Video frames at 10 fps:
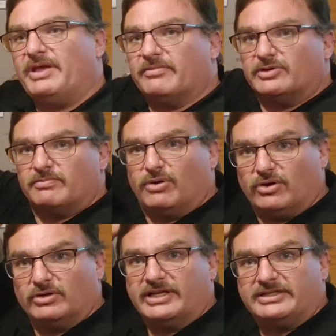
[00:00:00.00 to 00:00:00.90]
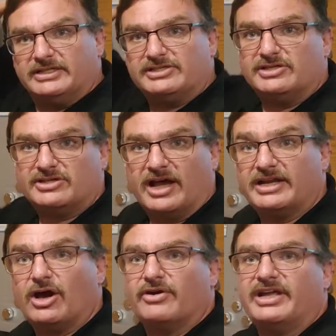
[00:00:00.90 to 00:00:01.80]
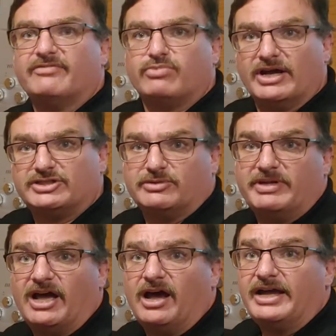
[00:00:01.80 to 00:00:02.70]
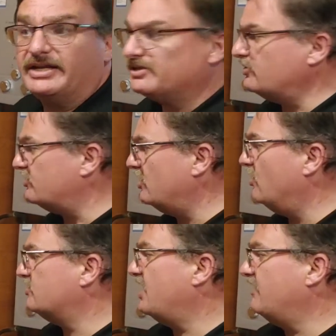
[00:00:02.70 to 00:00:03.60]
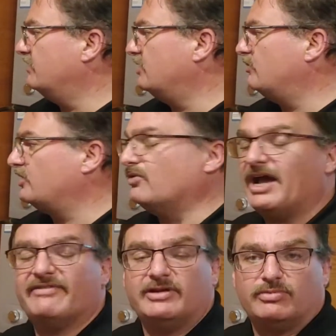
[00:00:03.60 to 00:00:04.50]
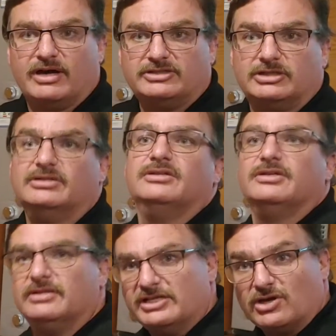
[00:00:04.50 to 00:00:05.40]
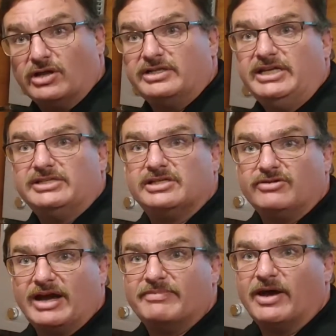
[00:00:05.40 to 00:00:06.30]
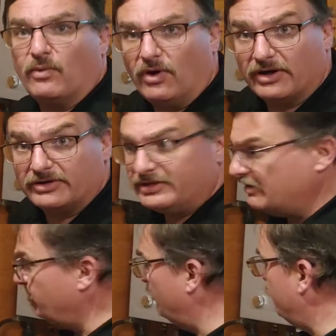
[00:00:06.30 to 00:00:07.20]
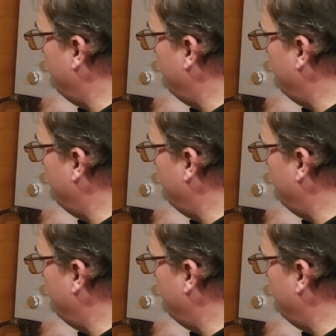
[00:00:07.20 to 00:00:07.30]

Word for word: able to pull it. It's designed to already have pressure behind it. So as long as I have a little bit of gravity pressure, that's all it needs to grab that water and push